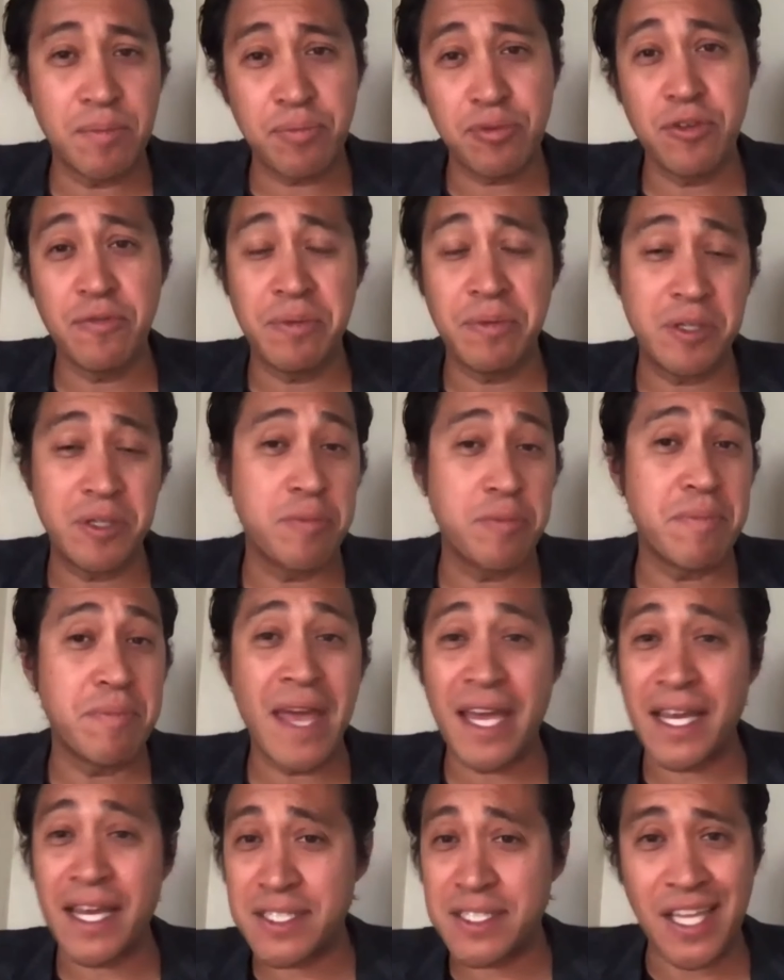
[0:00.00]
improvement you
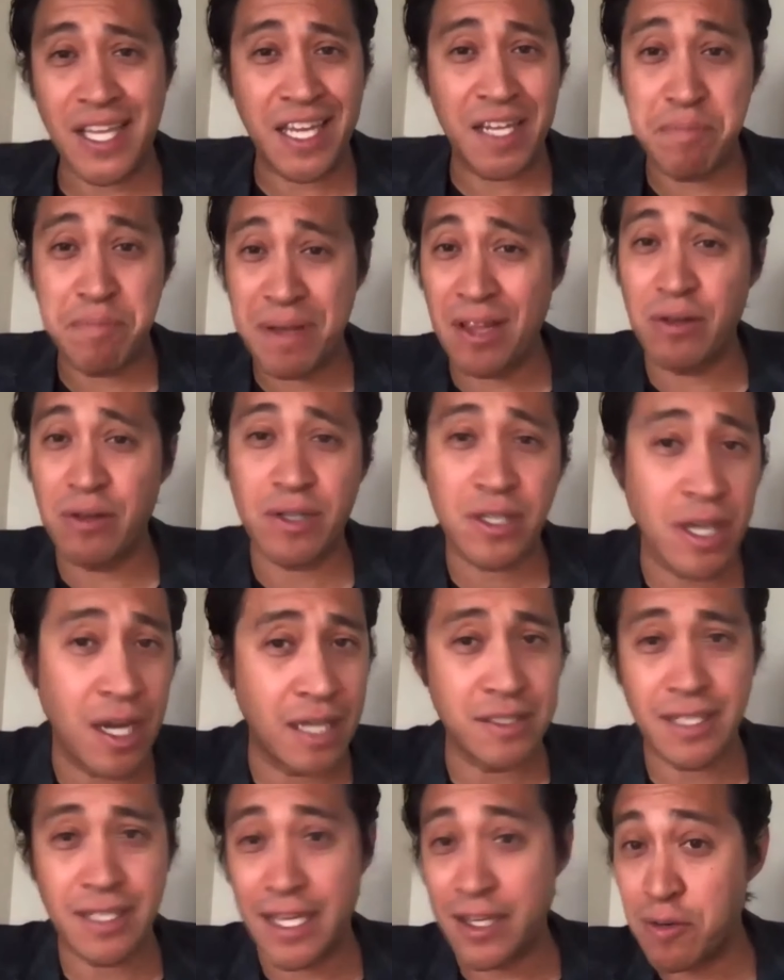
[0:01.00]
make, say in pillar
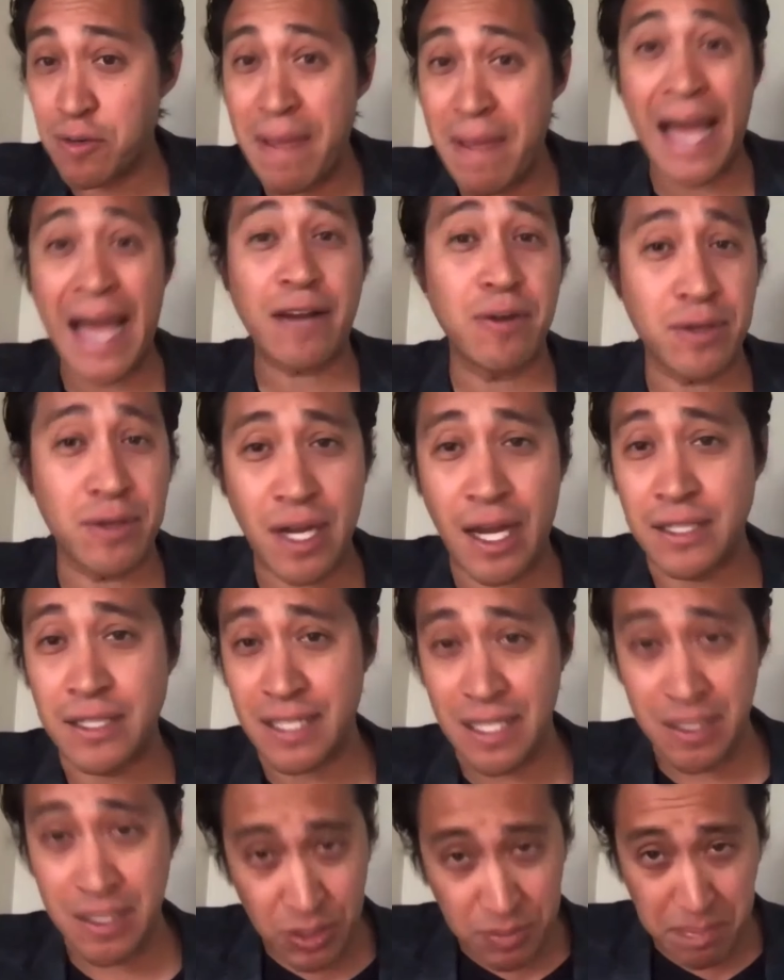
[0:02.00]
content or macro
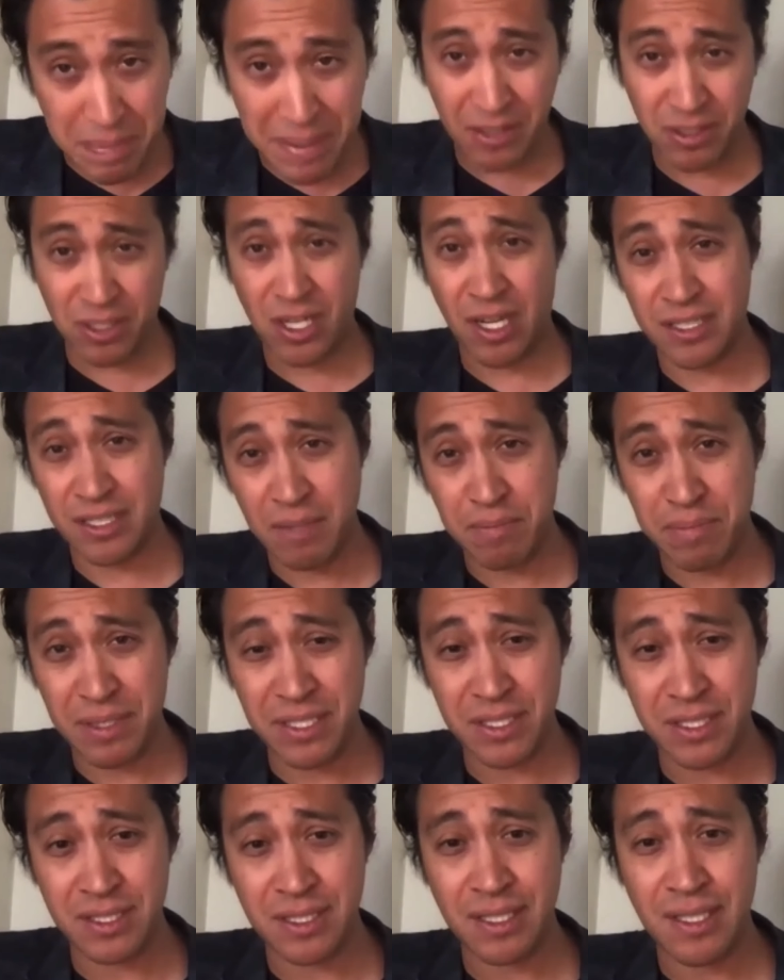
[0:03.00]
content, those bigger content
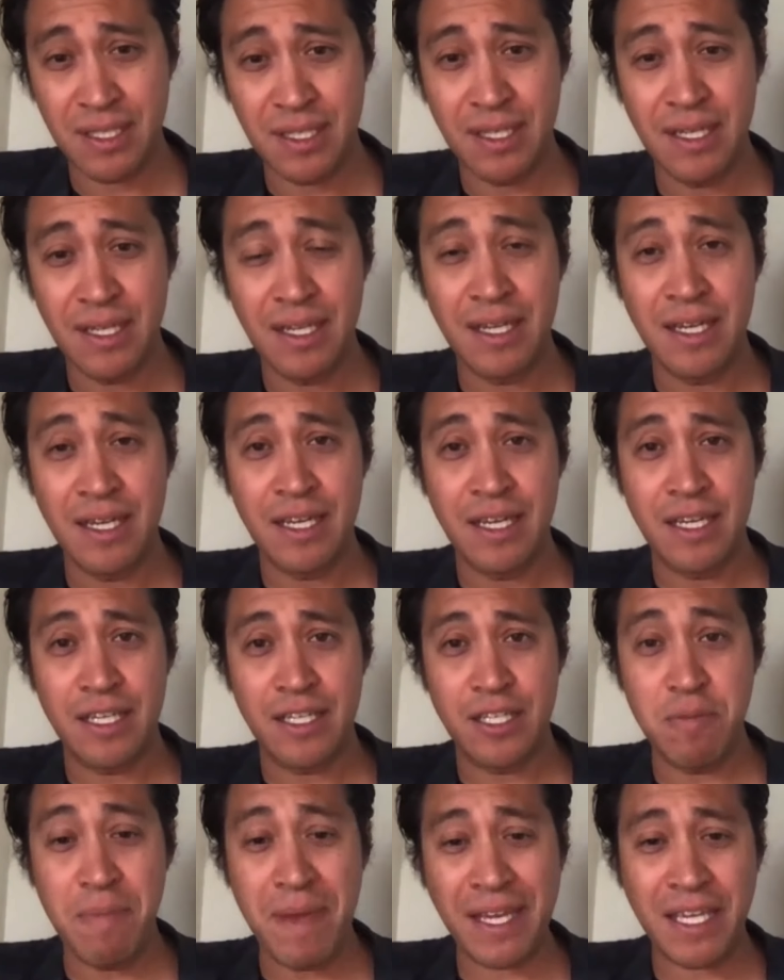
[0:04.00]
pieces,
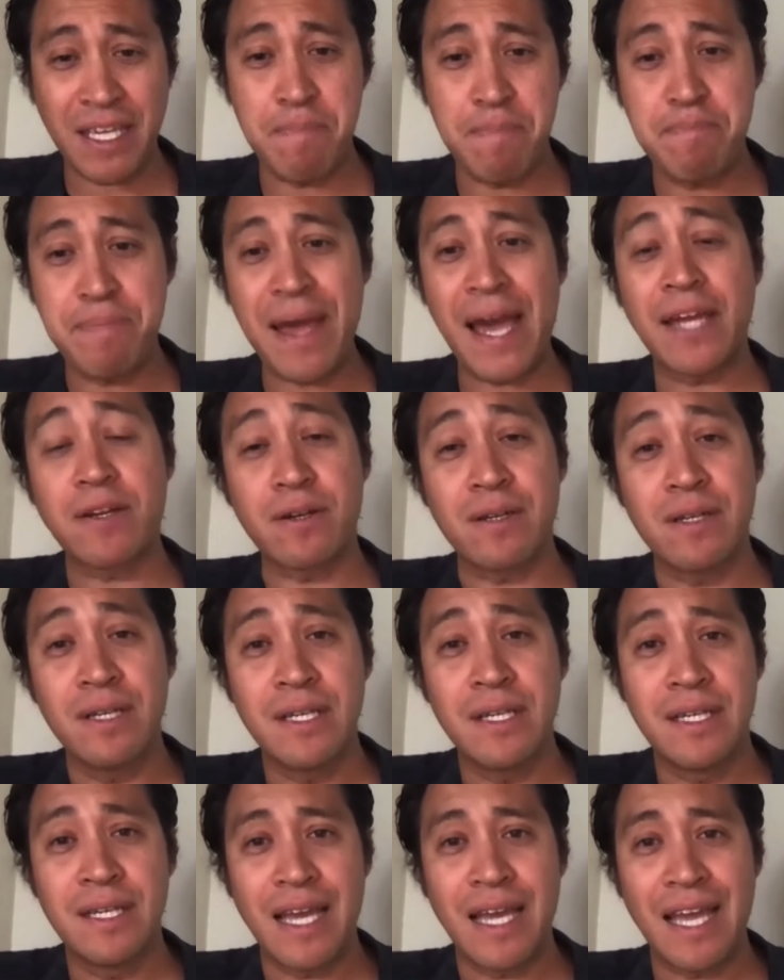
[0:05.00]
you make it
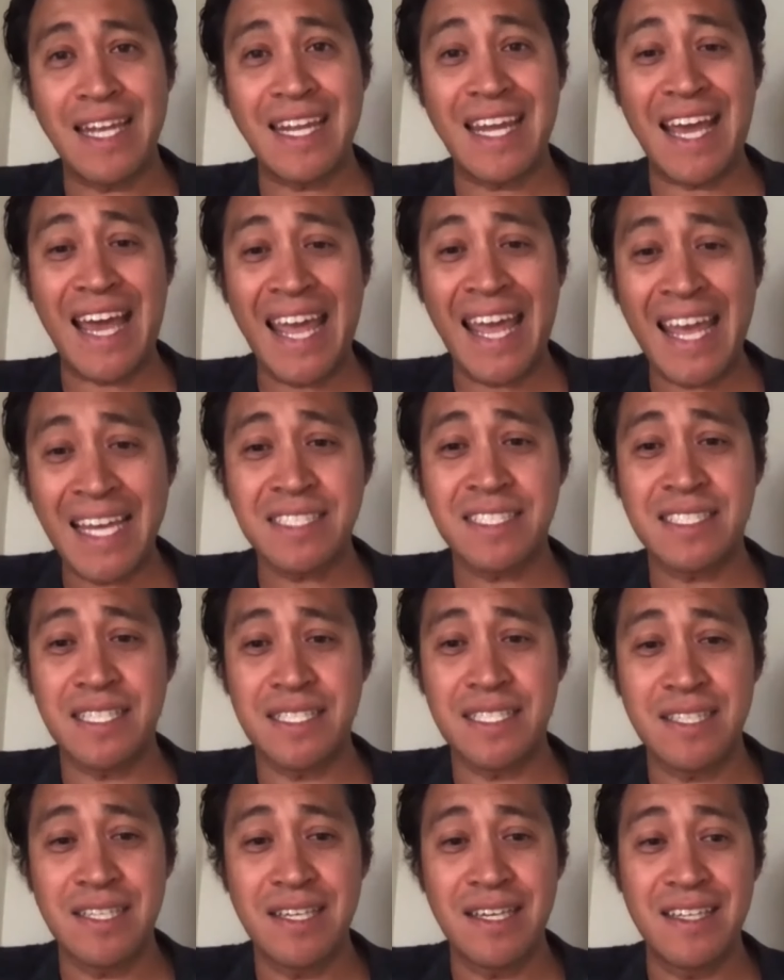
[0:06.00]
better, it
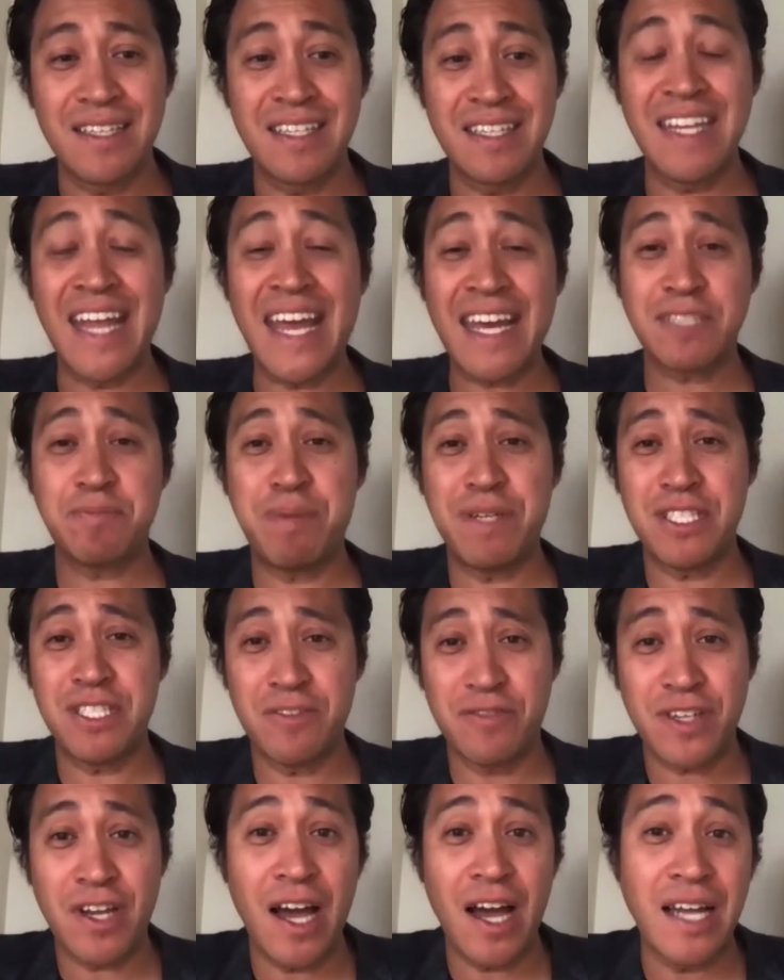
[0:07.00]
enhances the next piece
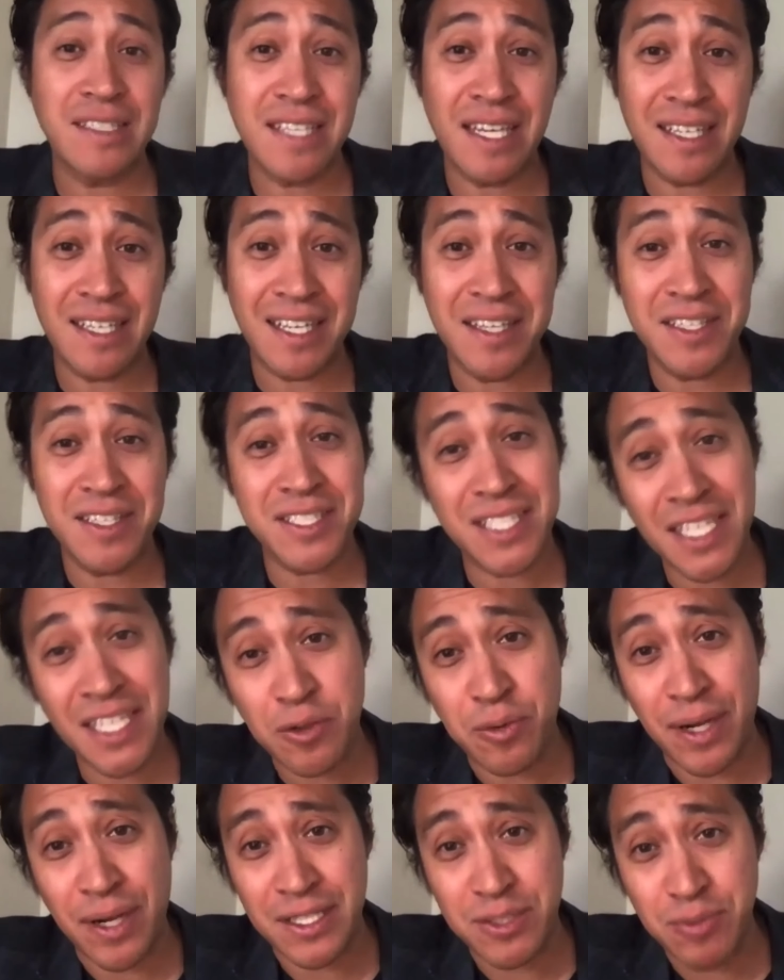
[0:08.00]
of content in the
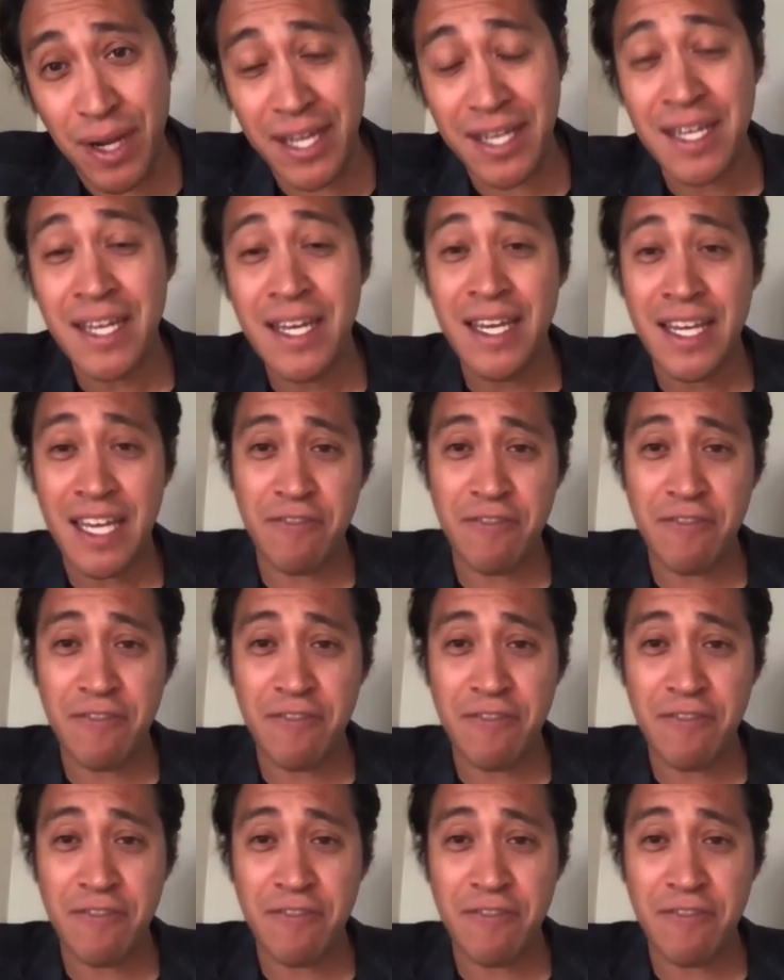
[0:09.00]
sequence, right?